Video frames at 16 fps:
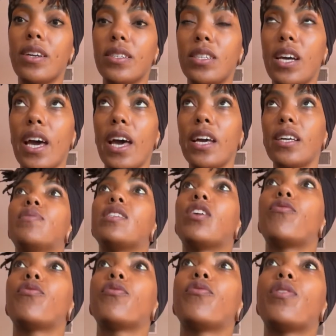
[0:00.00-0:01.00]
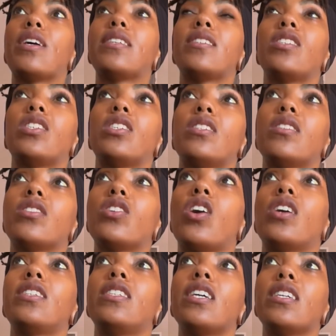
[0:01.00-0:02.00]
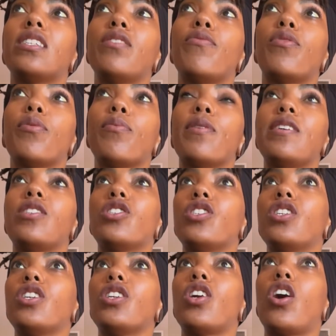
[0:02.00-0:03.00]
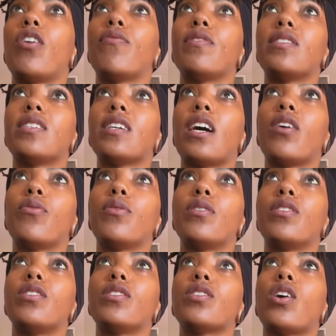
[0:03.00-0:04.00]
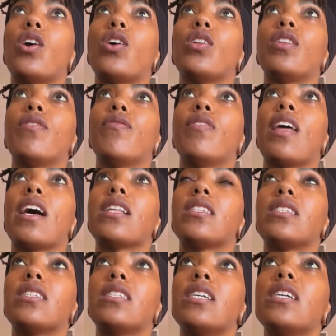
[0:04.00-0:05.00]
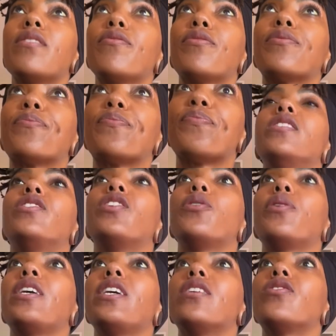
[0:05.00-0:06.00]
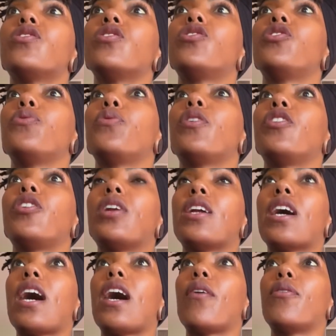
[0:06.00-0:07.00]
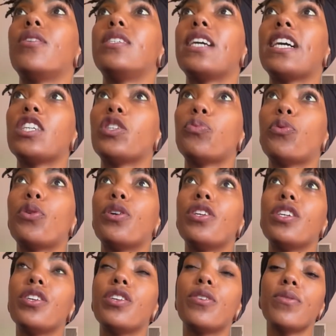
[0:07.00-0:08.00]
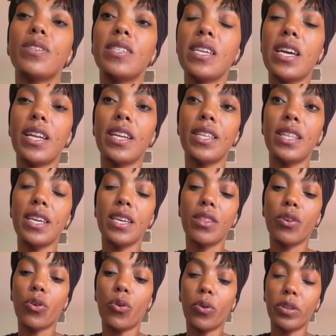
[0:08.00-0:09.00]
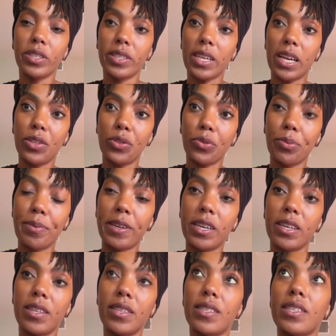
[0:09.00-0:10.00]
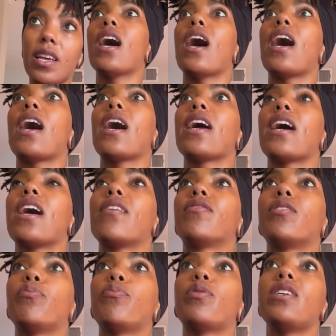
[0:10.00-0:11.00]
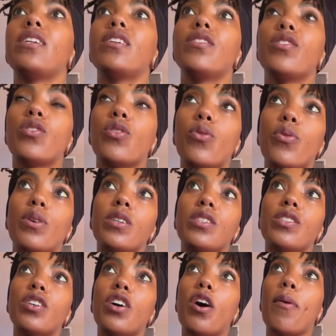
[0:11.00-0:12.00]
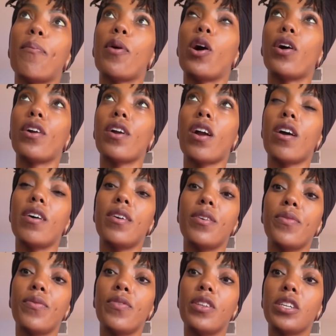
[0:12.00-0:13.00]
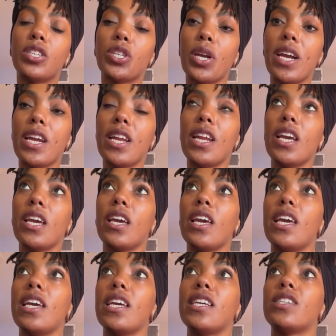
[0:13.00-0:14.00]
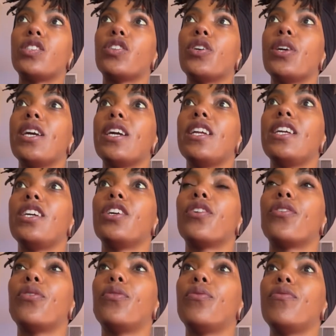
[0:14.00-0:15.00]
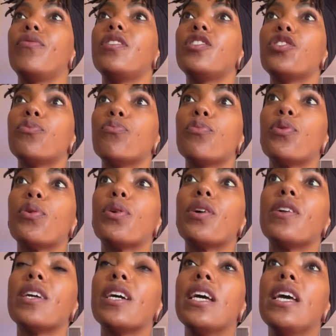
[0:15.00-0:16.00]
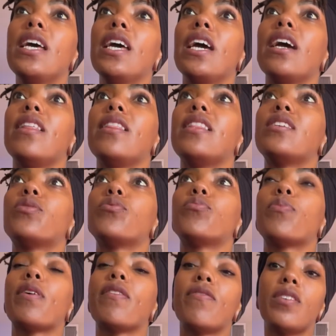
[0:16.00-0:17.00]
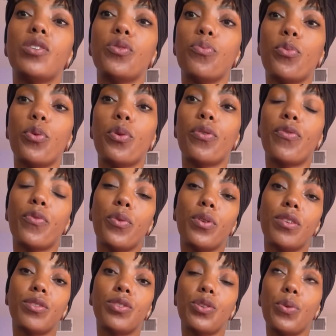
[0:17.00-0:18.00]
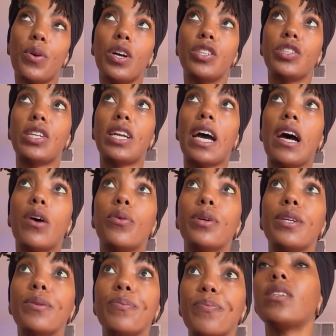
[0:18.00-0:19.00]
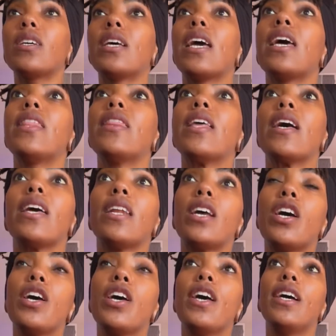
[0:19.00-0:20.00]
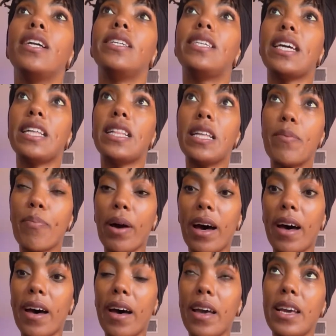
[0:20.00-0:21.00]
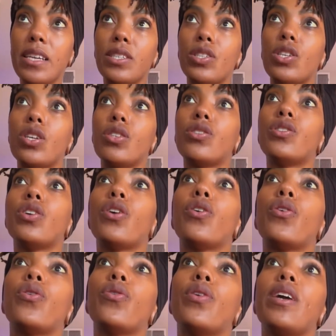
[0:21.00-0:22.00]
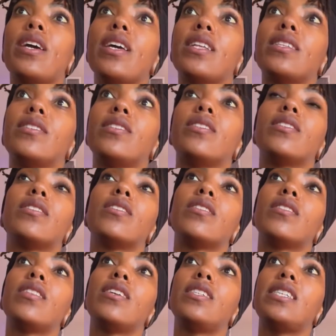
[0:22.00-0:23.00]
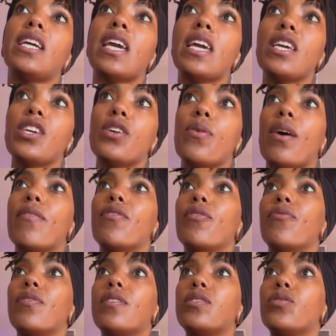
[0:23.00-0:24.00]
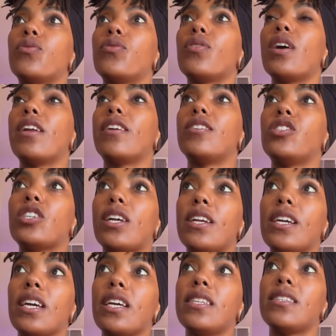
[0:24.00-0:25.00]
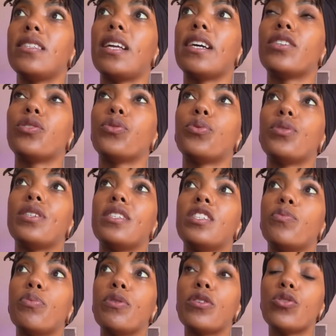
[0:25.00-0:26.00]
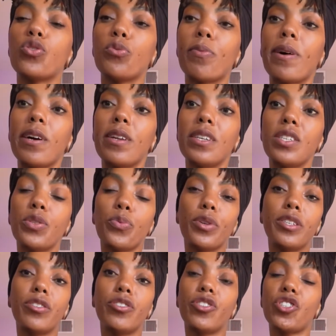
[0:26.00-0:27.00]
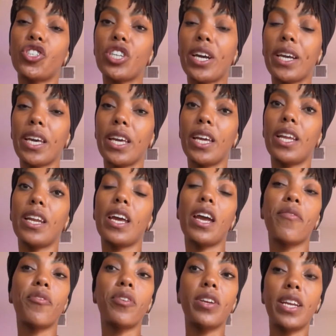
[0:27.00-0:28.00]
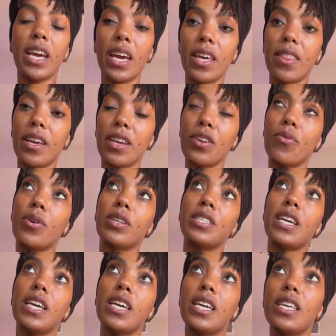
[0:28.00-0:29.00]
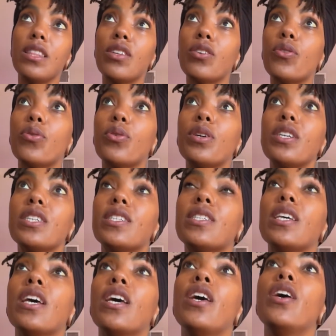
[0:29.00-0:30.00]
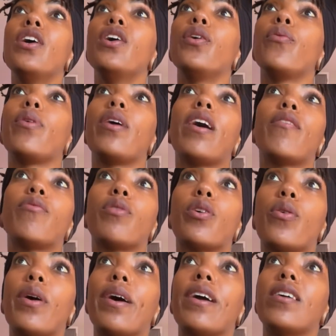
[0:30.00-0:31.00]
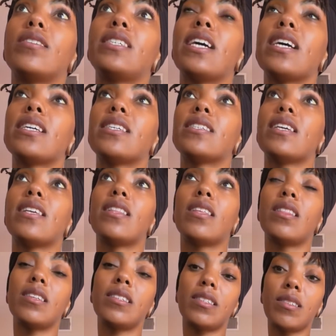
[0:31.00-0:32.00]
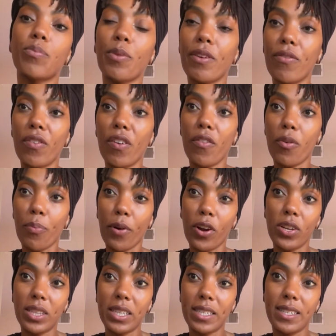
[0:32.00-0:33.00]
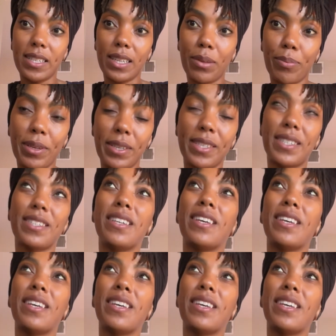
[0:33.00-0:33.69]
tech, self-reflections, contact information, office hours, all of that stuff. So here's the 200-hour dashboard. You don't see anything in the course schedule because I have completed the course. A part of the training is creating your own vision board, and this was my vision board for the 200-hour. And then daily pies, so it's the day you have your physical, energetic, intellectual, and spiritual bodies, where you just check in every day that you are taking the course. We have required text, and then this is my favorite part, the syllabus.